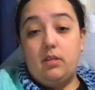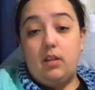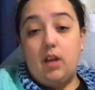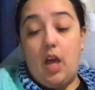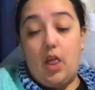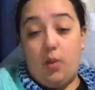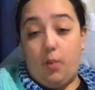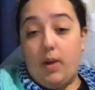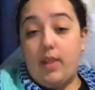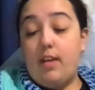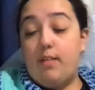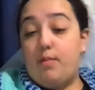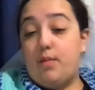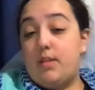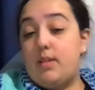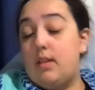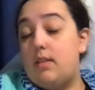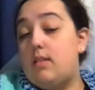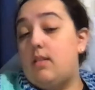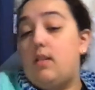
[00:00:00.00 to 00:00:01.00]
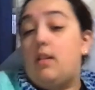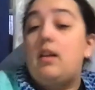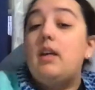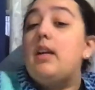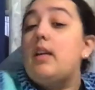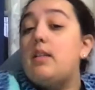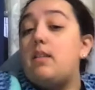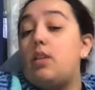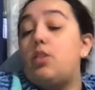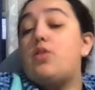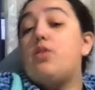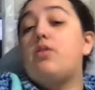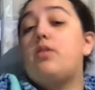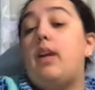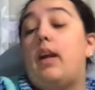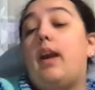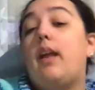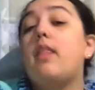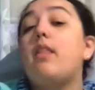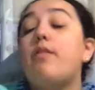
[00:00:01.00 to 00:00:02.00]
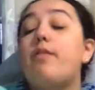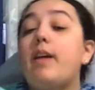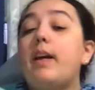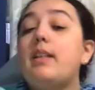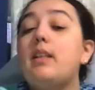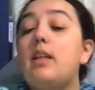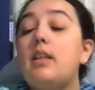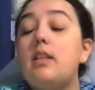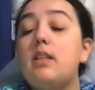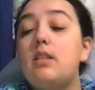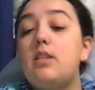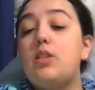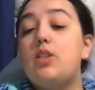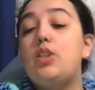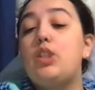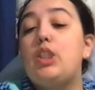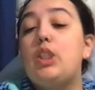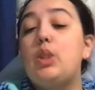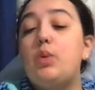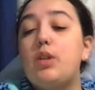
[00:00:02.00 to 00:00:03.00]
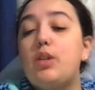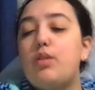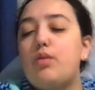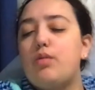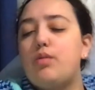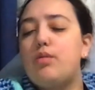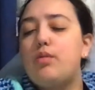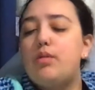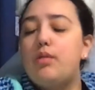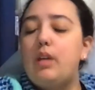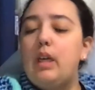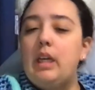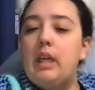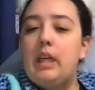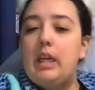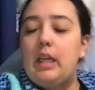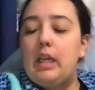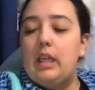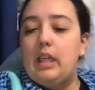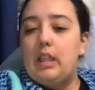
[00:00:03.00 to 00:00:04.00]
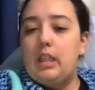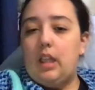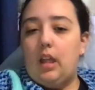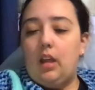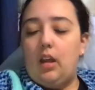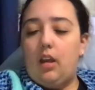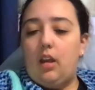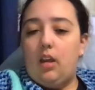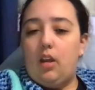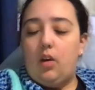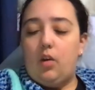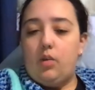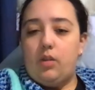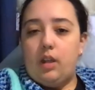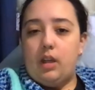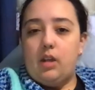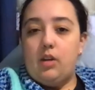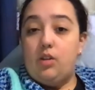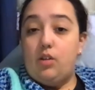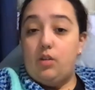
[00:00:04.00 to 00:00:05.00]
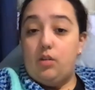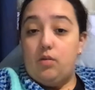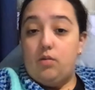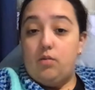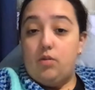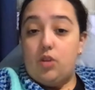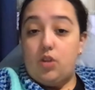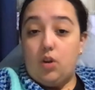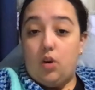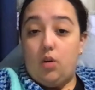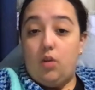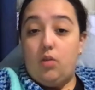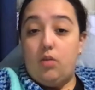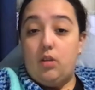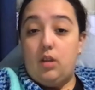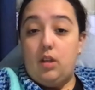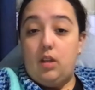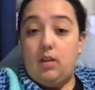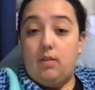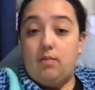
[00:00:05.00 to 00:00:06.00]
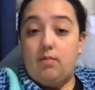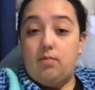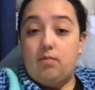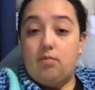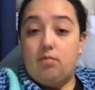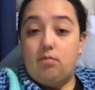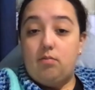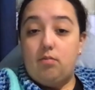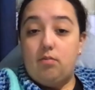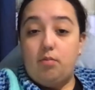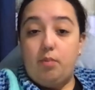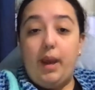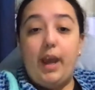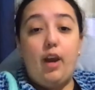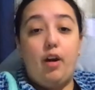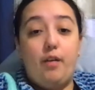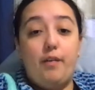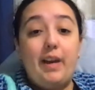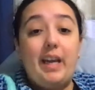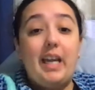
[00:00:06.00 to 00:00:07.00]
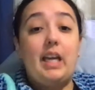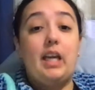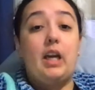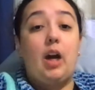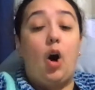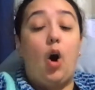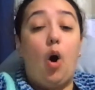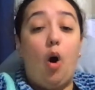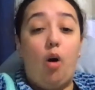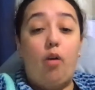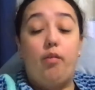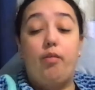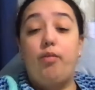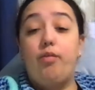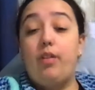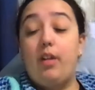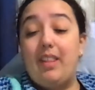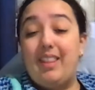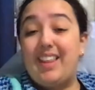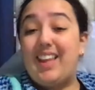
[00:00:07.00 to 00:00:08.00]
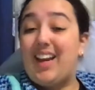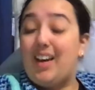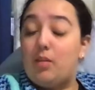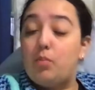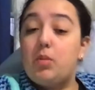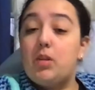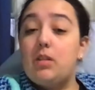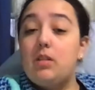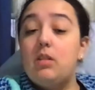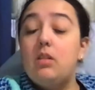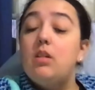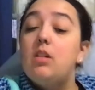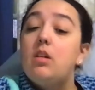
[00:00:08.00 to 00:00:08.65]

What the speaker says: and the way they've presented it, is interesting. And the fact they didn't do it through they didn't show the POV of the gunman